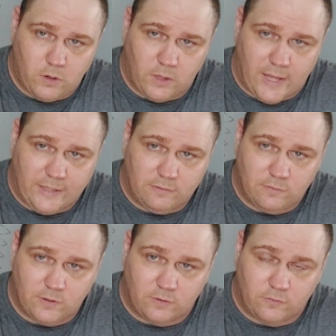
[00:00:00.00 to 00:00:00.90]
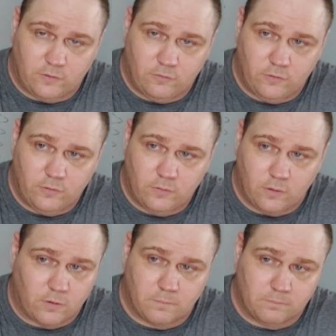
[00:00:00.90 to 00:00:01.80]
light extension,
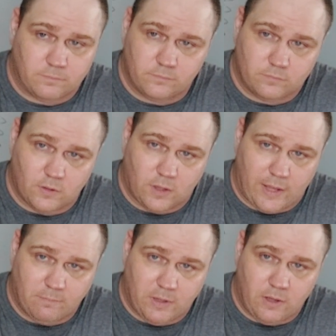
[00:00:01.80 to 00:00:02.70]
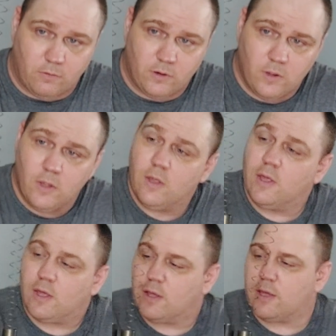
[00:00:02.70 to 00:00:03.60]
or light mount.
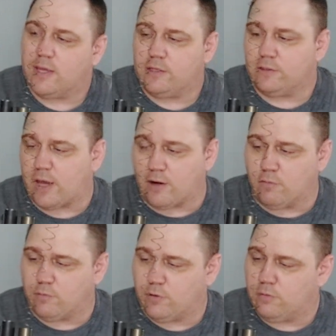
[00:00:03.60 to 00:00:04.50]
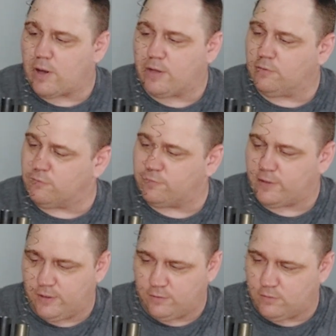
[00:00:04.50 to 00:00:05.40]
Hey, I don't know, I didn't
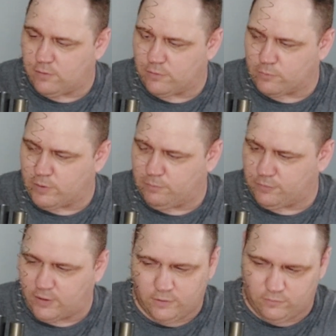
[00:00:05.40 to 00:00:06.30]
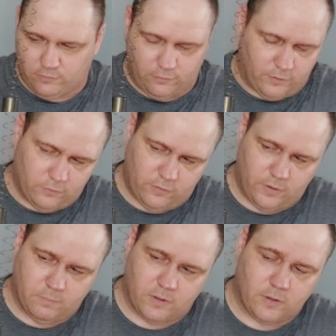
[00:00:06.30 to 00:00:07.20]
see it on your website,
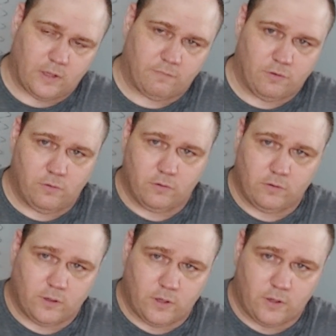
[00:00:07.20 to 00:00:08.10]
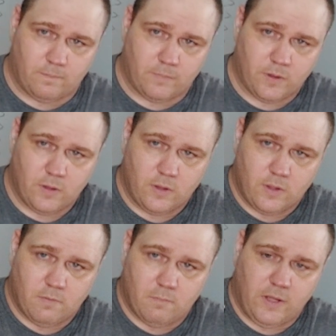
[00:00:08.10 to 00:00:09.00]
GG&G, but if you could
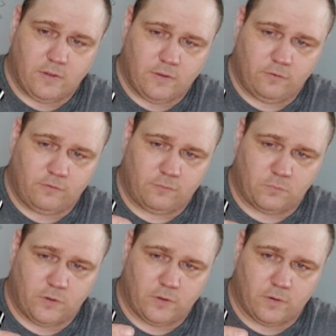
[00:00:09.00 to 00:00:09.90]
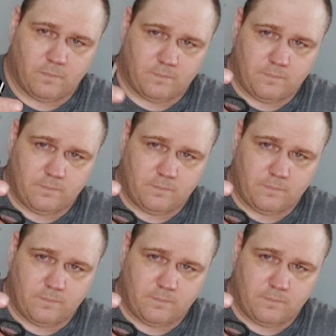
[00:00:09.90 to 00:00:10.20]
make this with a